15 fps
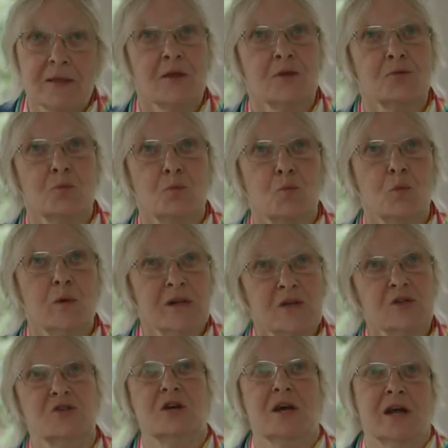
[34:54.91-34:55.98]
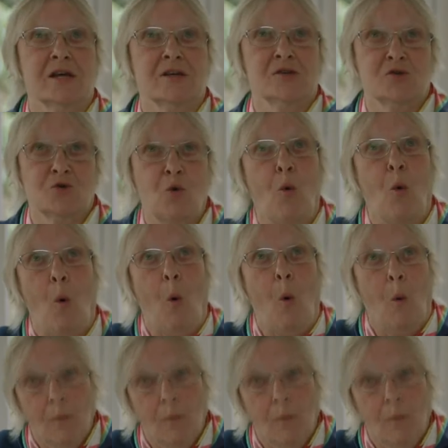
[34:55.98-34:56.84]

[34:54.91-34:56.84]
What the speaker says: in the wheelchair stall.